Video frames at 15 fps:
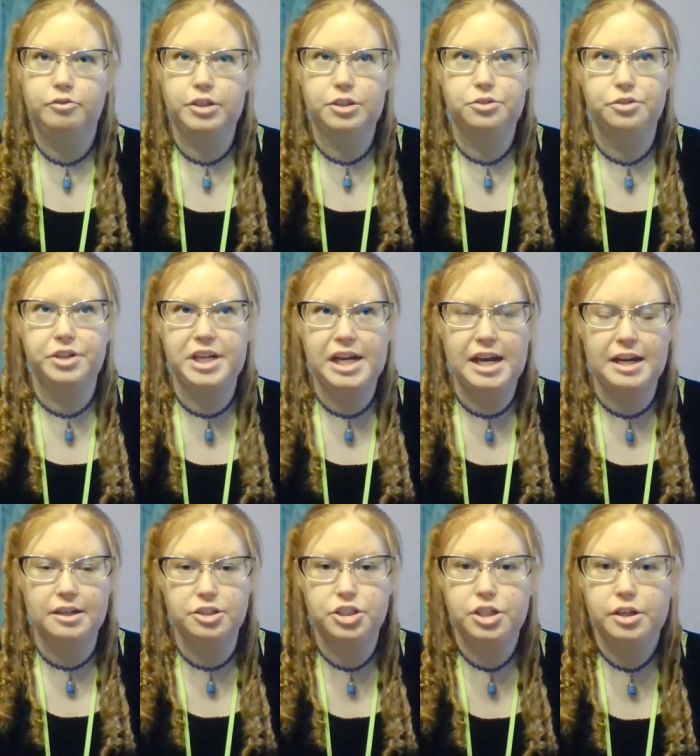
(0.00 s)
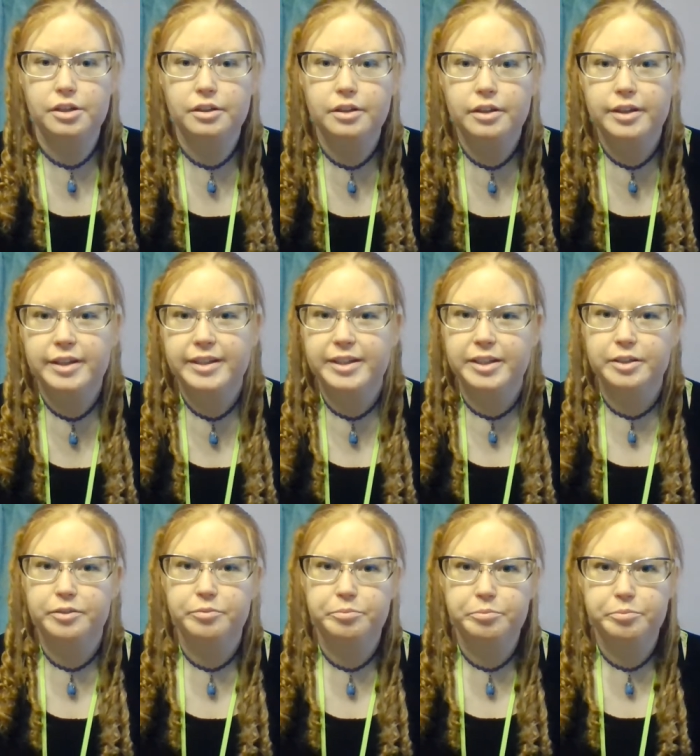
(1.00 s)
Victorian age
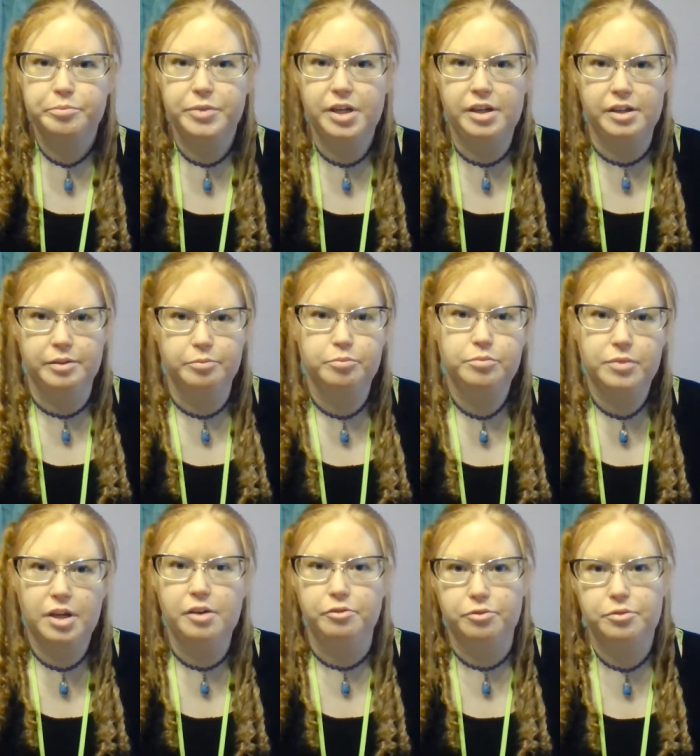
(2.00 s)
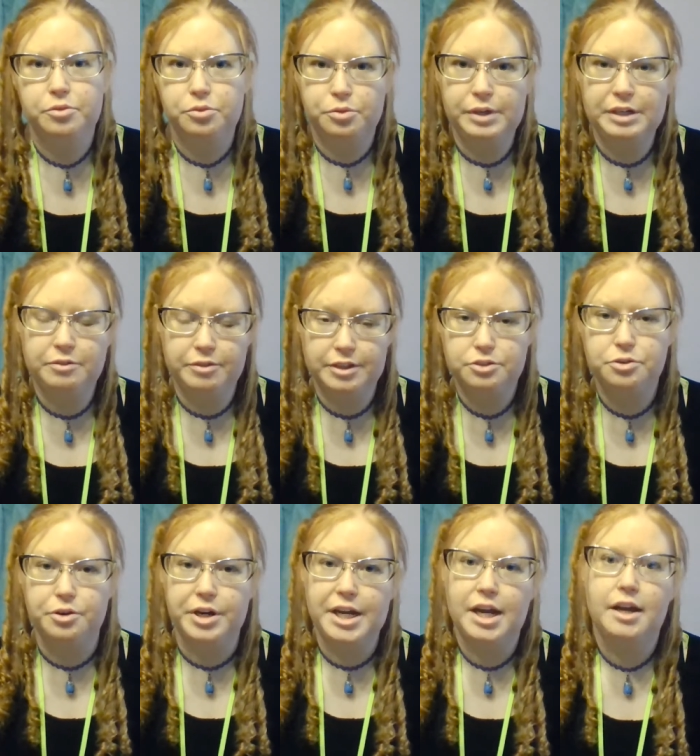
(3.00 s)
uh, of Queen
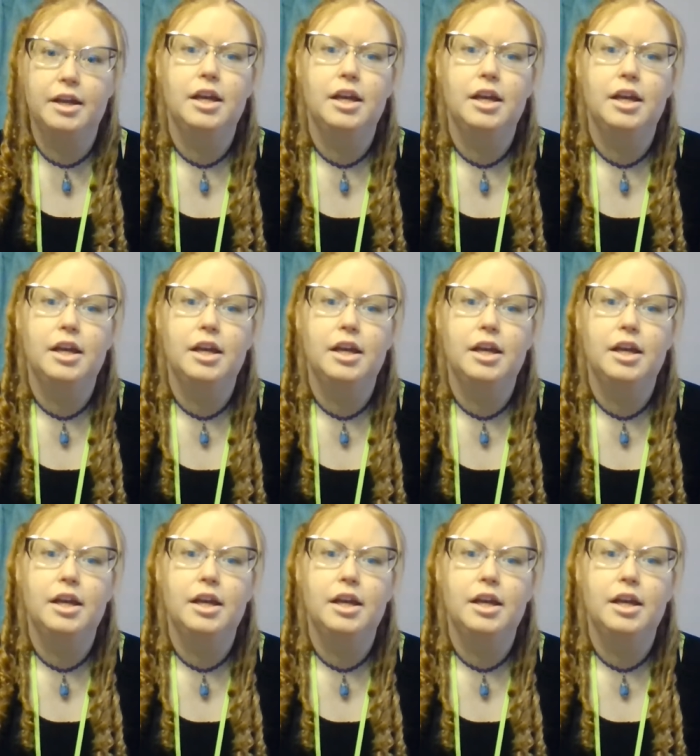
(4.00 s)
Victoria,